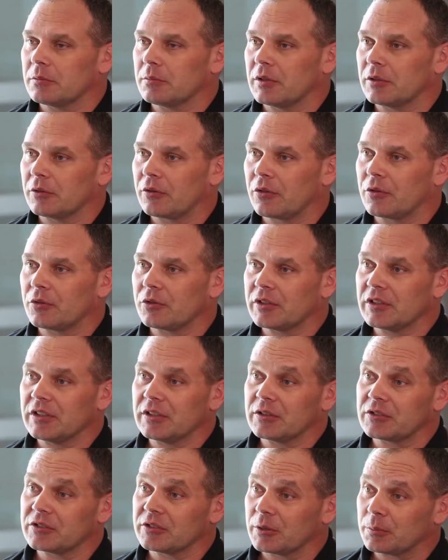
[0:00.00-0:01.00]
about 30
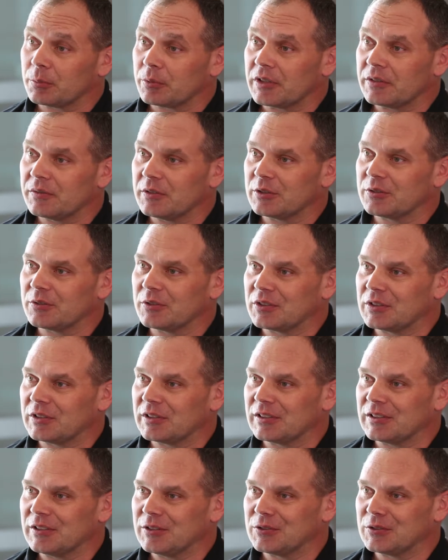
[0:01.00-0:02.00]
years in our previous
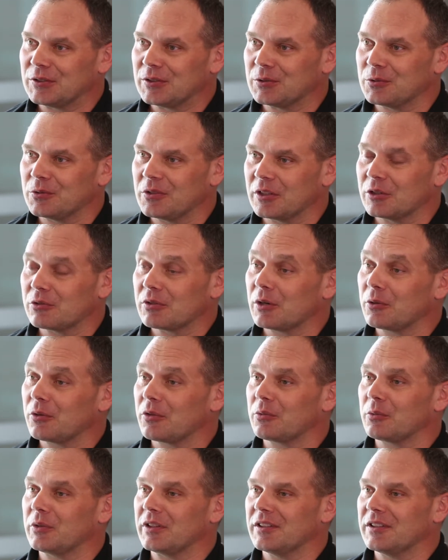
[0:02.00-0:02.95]
facility, so the growth,